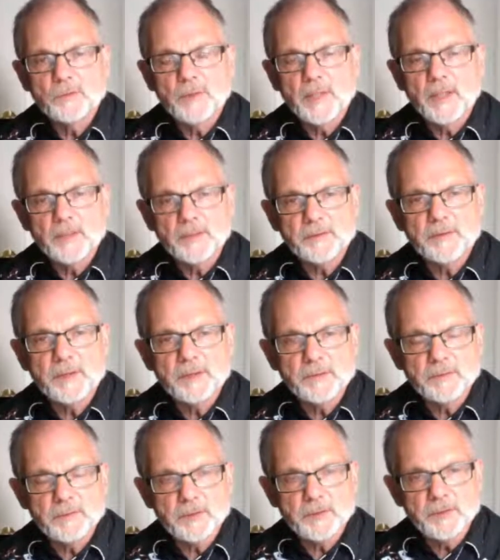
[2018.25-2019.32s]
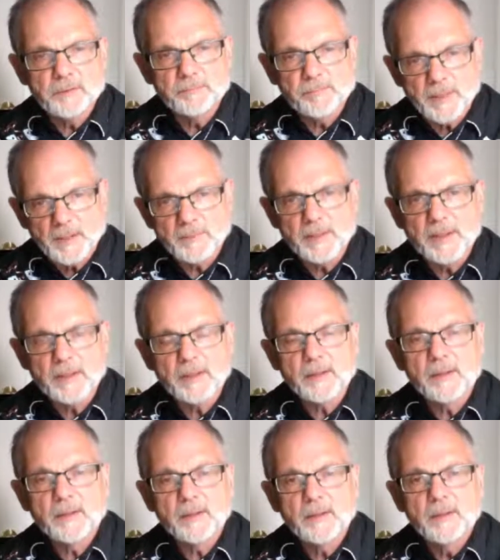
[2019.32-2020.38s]
enter into a public,
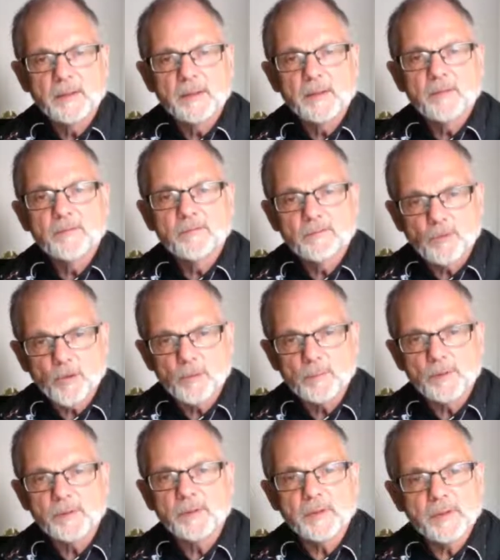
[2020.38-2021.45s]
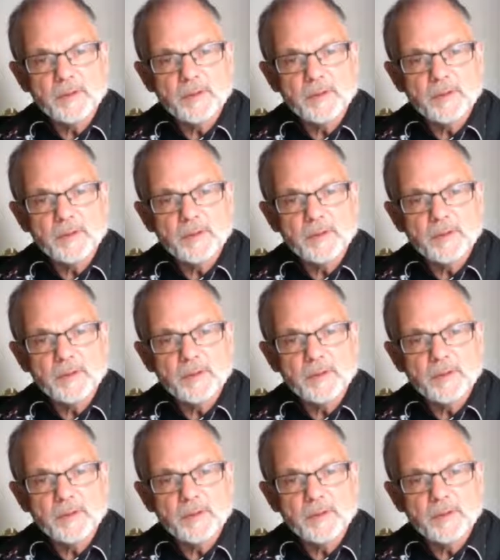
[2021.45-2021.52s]
formal